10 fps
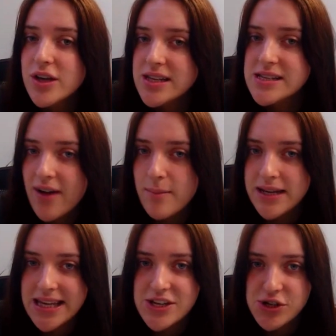at these
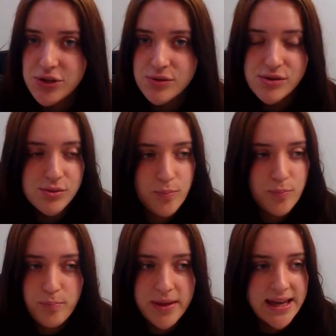family issues,
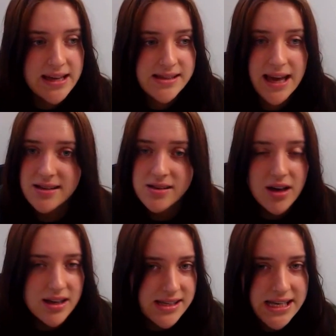be it
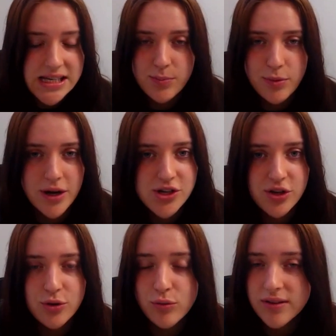anxiety,
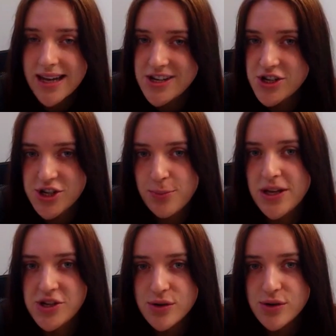depression, or relationship
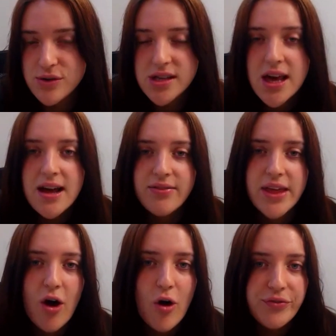issues,
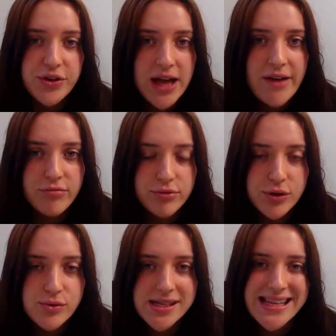they often have
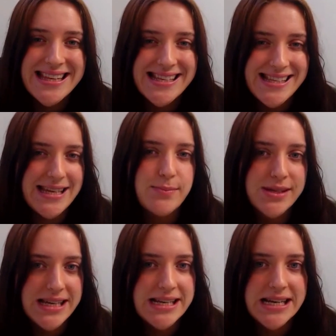roots in these deep
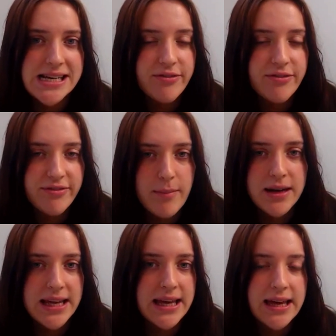seated
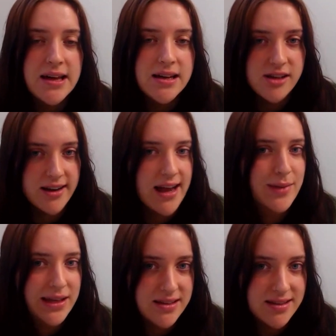family
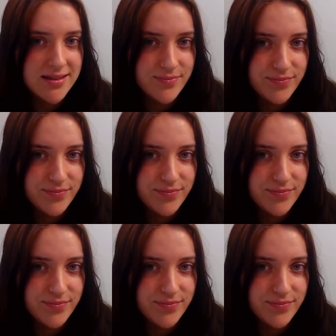dynamics.